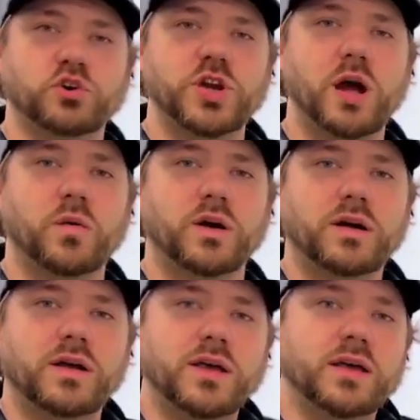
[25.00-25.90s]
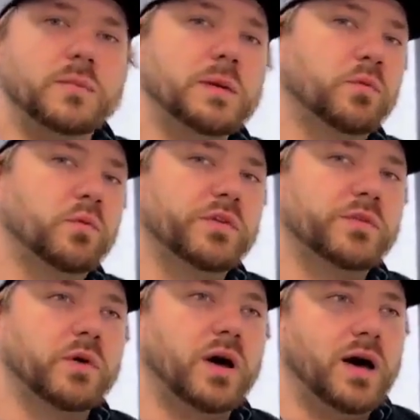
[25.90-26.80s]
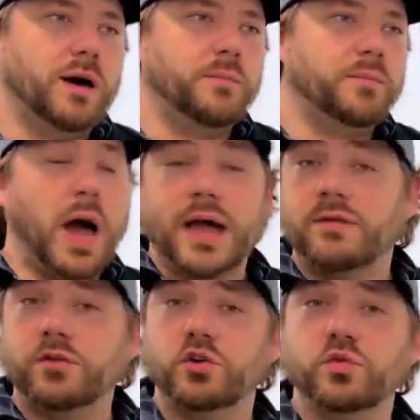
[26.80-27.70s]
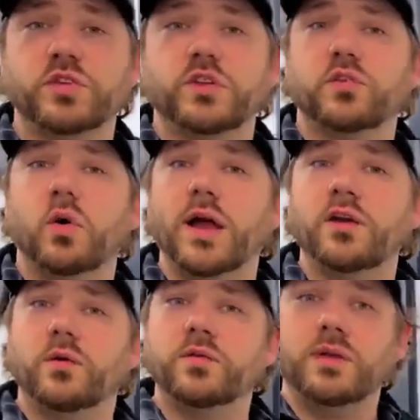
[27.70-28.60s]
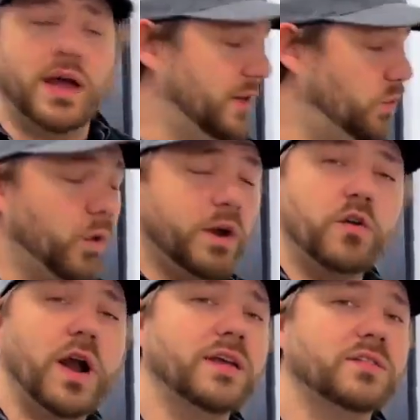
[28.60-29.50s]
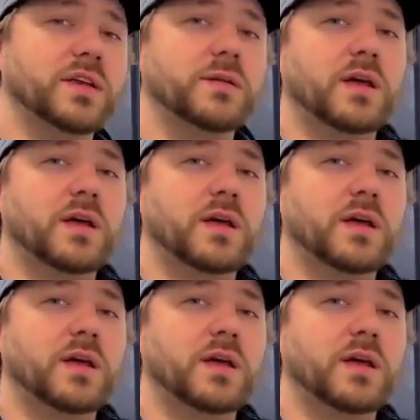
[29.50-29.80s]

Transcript: shower, people will, I never use it, so I didn't winterize it.